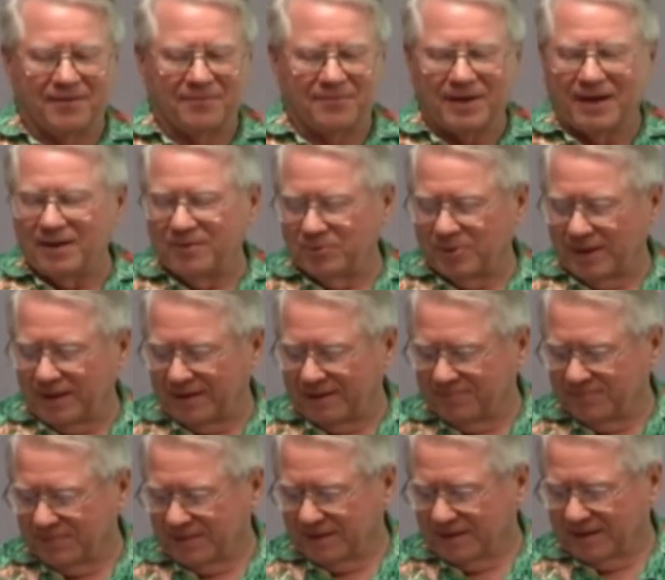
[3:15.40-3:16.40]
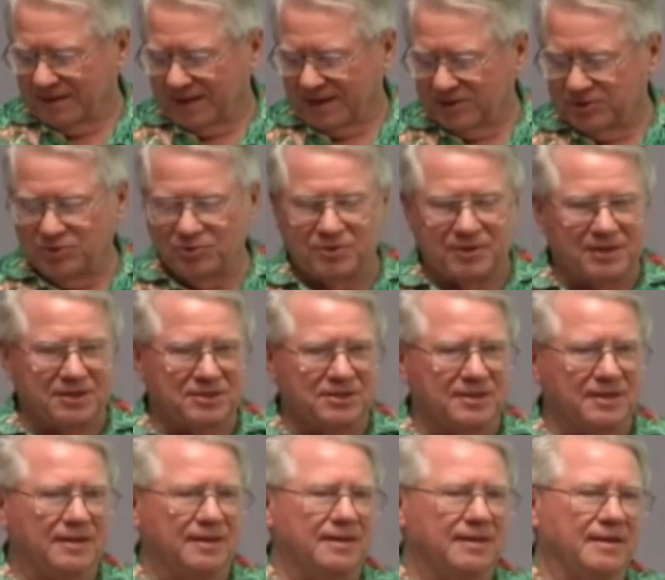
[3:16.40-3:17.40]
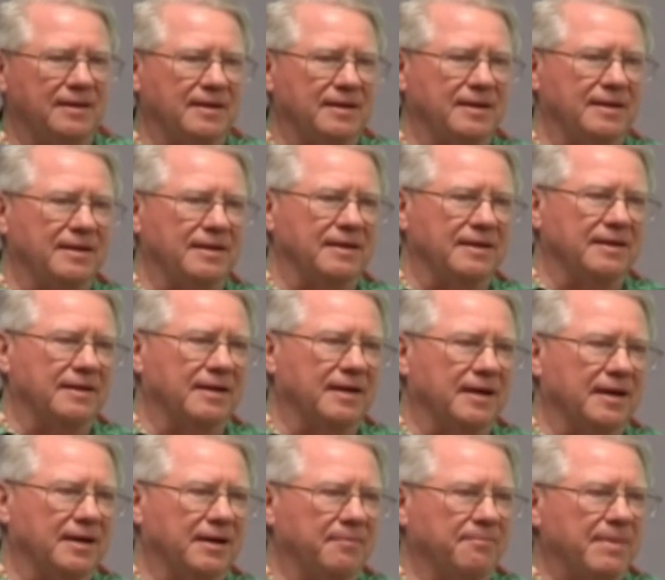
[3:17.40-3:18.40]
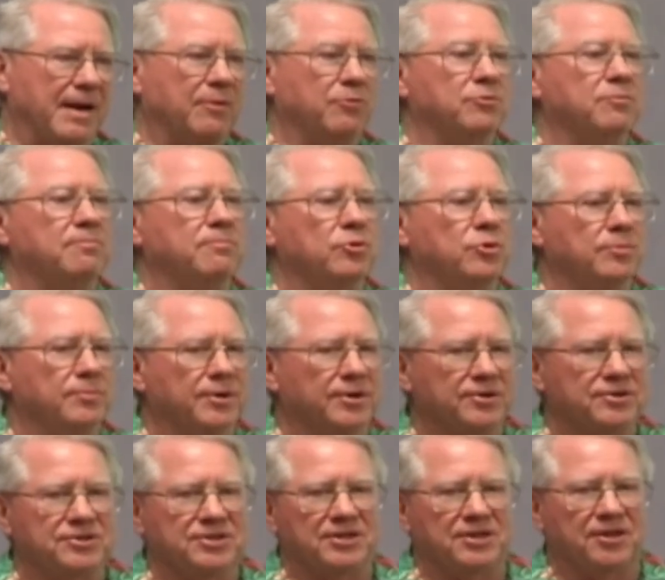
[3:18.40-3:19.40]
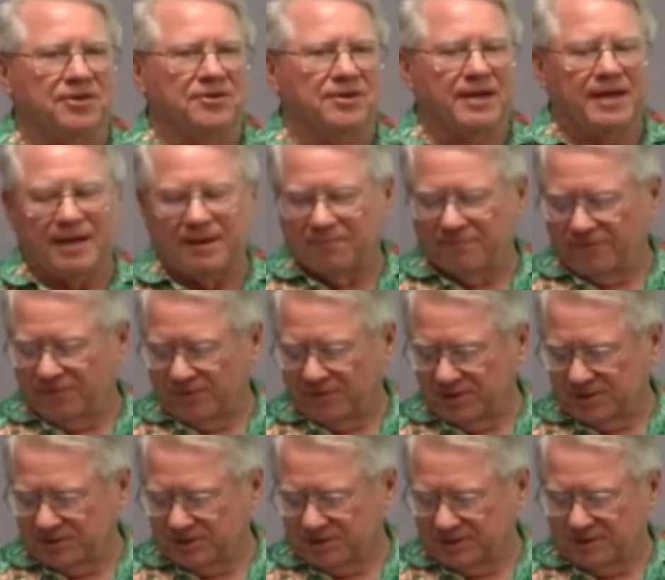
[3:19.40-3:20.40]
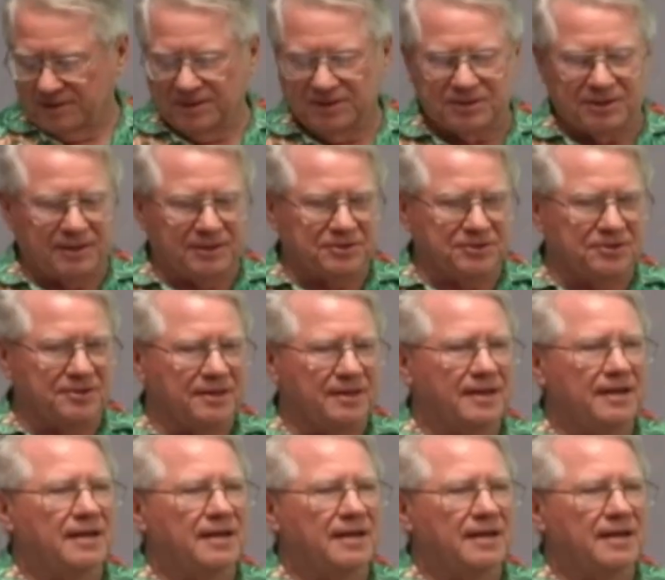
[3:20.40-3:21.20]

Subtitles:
Anyway, as you can see, the mountain boomer is another name for this lizard,